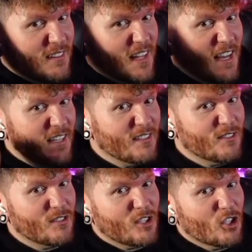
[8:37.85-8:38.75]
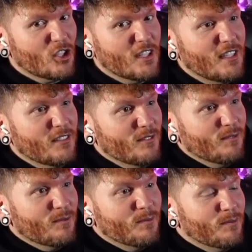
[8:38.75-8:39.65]
That is scurry.
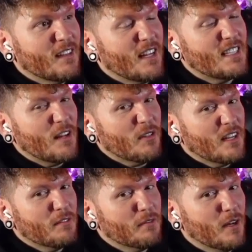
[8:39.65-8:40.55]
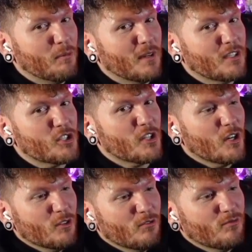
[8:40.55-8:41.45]
I doubt that he felt much,
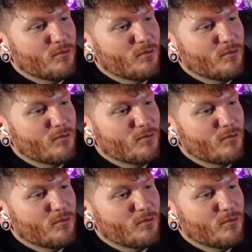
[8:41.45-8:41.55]
though.